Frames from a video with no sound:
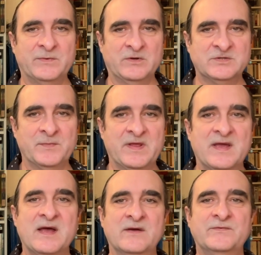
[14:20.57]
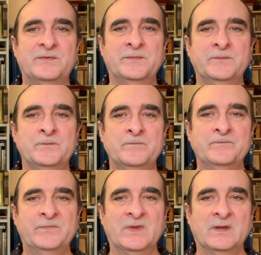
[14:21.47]
we ultimately have,
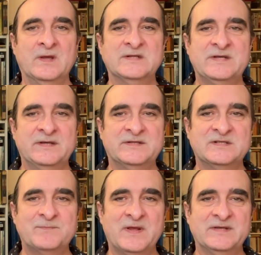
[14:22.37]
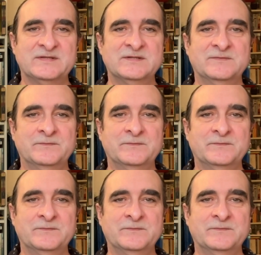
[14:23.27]
is here displaced.